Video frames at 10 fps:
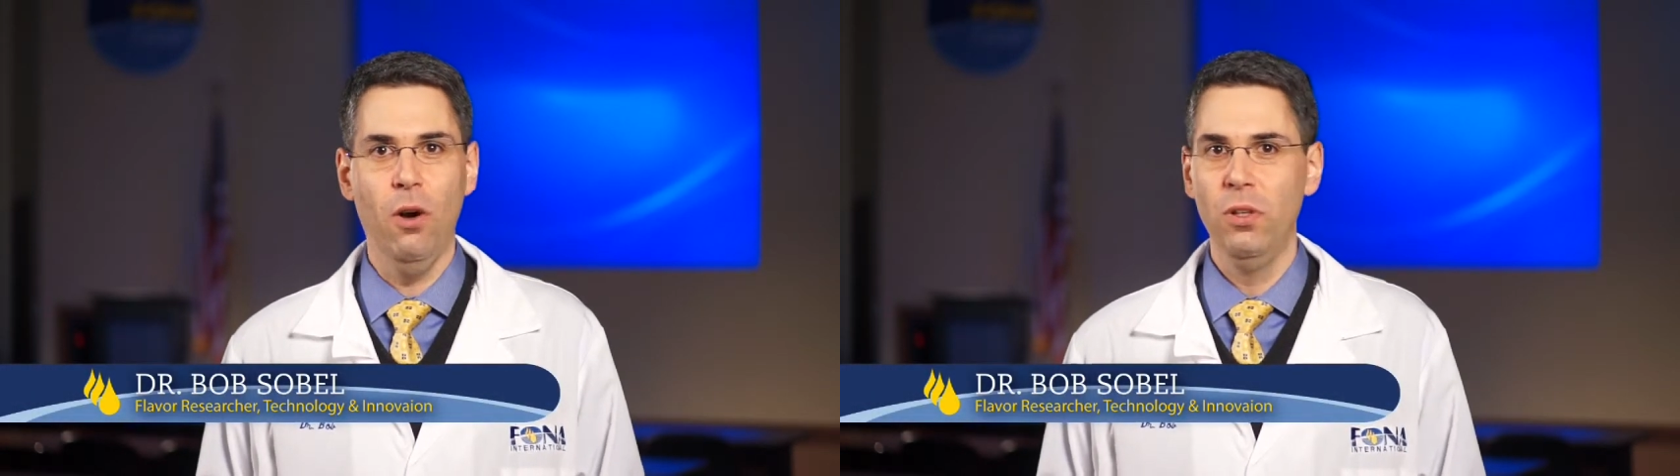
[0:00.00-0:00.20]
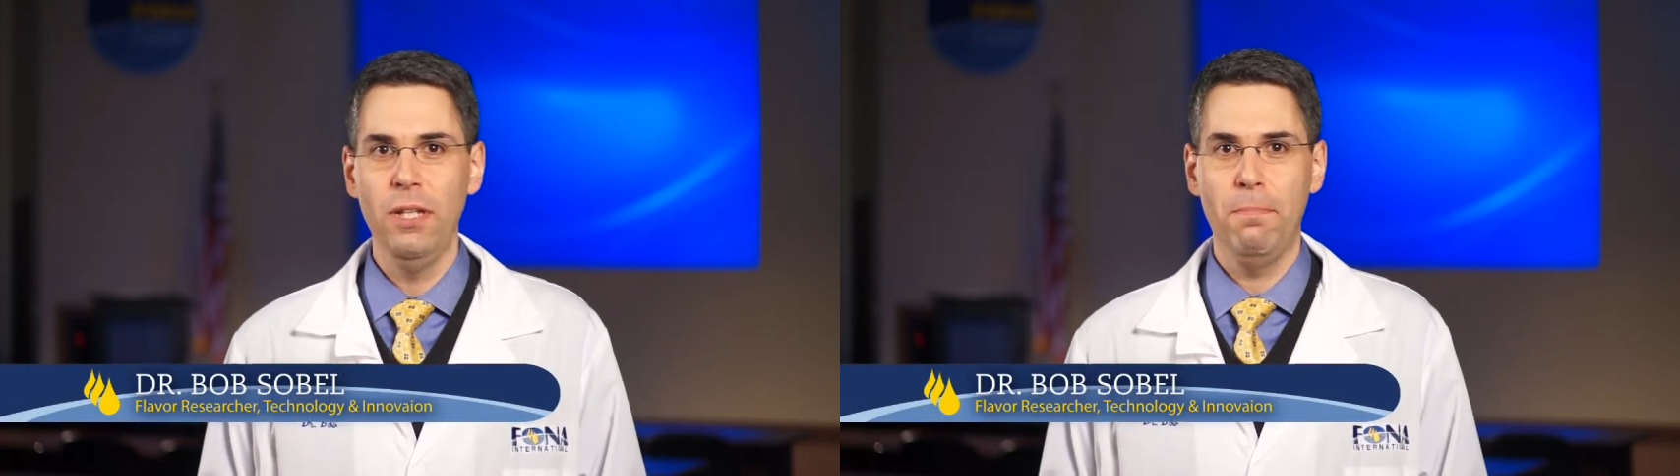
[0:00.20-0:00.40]

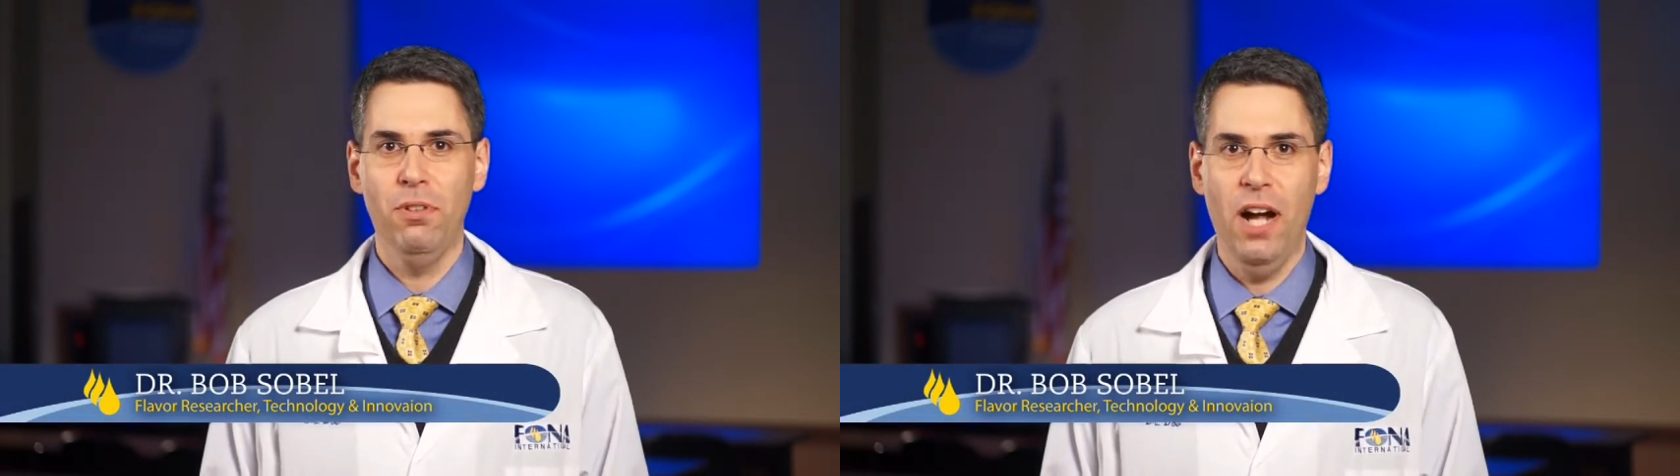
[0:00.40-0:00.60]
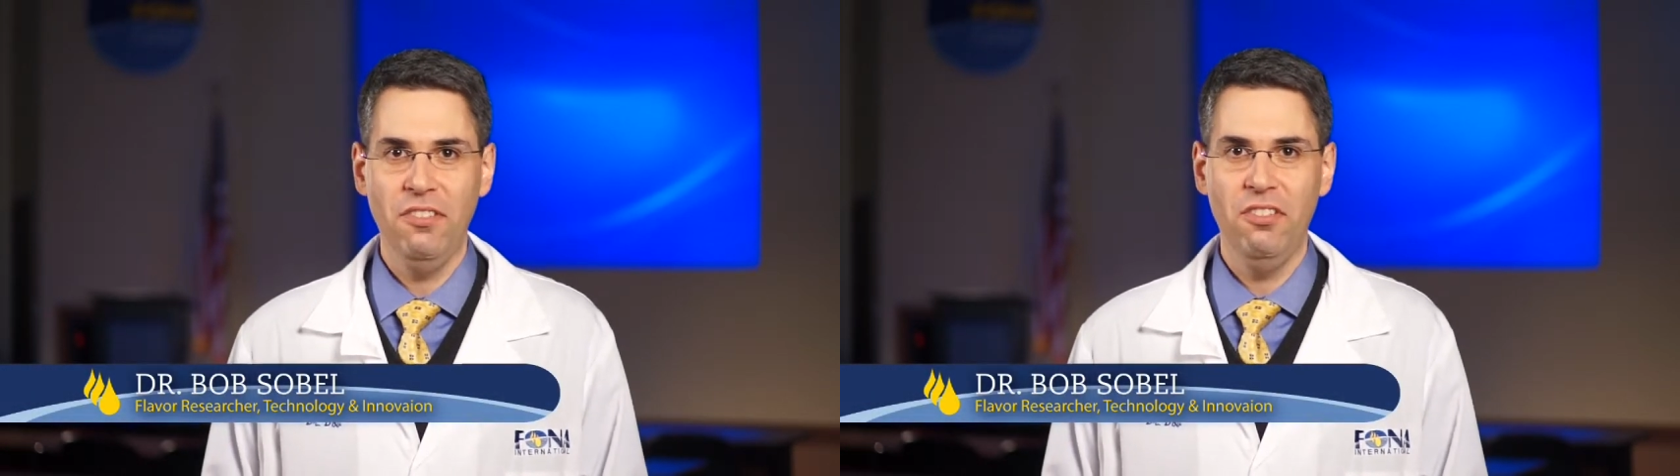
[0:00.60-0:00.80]
only
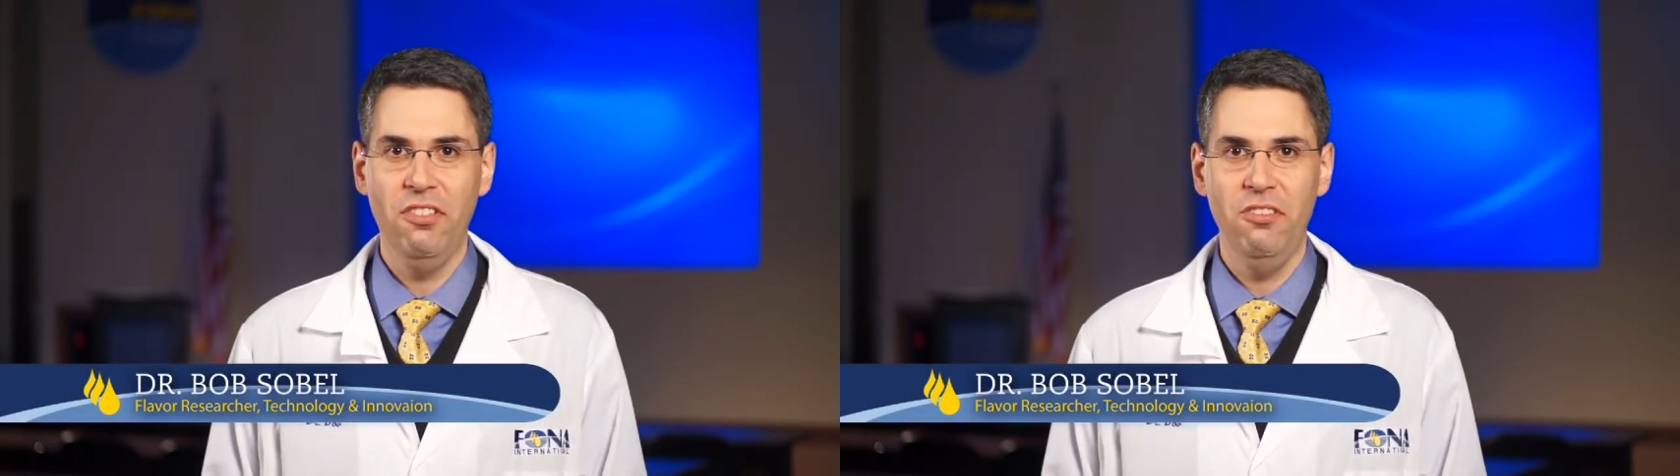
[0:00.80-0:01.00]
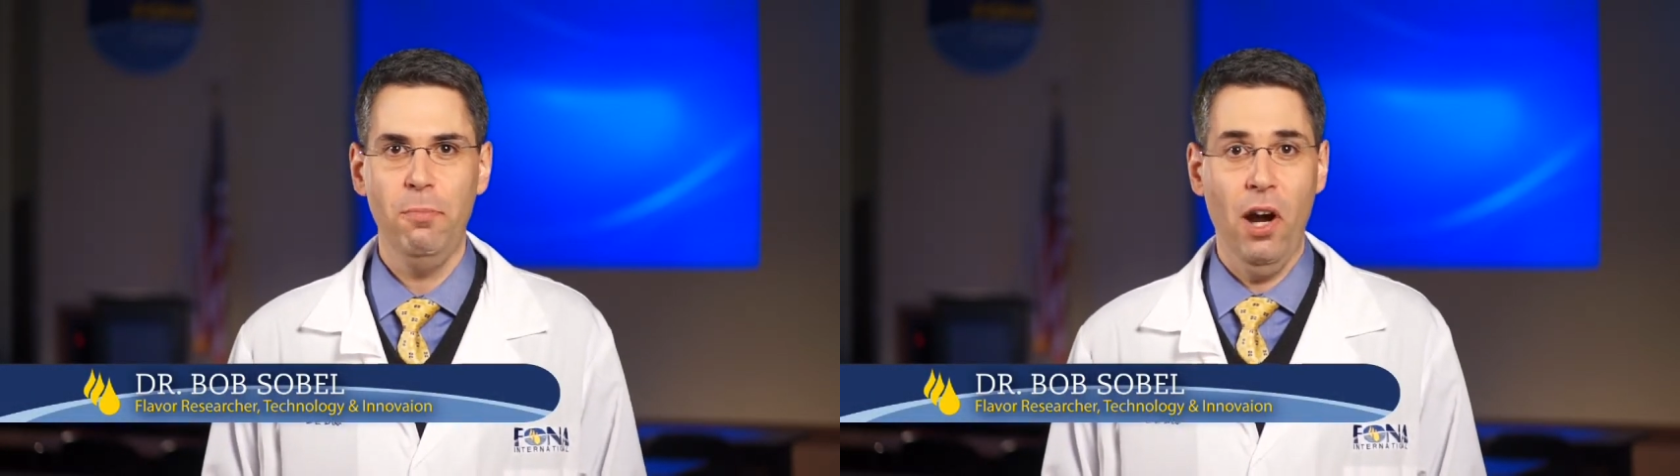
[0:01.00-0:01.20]

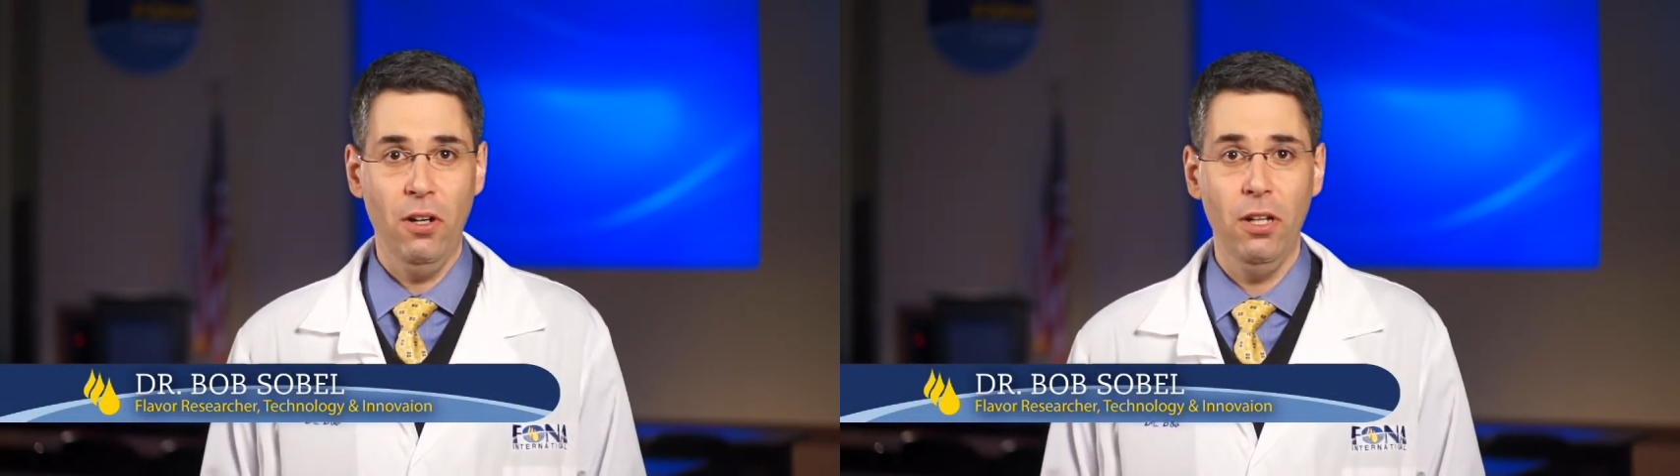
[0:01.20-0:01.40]
processes part